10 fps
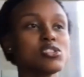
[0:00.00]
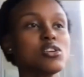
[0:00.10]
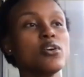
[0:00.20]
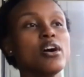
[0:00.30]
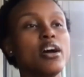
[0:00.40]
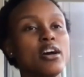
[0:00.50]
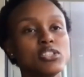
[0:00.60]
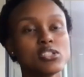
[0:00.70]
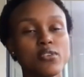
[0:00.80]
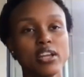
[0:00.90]
So
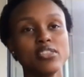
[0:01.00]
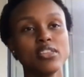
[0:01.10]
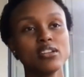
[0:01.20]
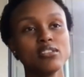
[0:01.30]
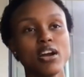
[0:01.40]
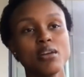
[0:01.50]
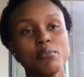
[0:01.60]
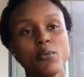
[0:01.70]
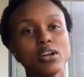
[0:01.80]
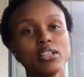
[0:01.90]
just creating that
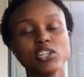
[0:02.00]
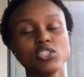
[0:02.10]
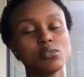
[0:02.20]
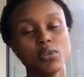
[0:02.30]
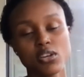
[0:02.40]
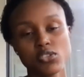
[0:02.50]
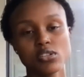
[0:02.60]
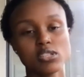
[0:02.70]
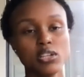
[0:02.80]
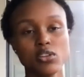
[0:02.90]
environment where like, just because you're
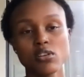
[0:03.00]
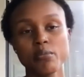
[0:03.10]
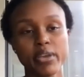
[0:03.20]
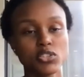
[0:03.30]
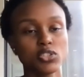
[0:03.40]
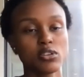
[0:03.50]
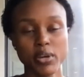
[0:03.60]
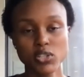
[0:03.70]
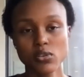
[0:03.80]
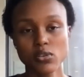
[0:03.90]
senior, a manager, a
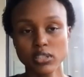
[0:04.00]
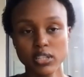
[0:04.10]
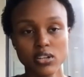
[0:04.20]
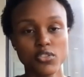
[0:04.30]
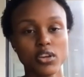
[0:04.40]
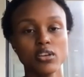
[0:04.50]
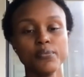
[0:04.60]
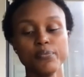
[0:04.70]
mentor, or leader, that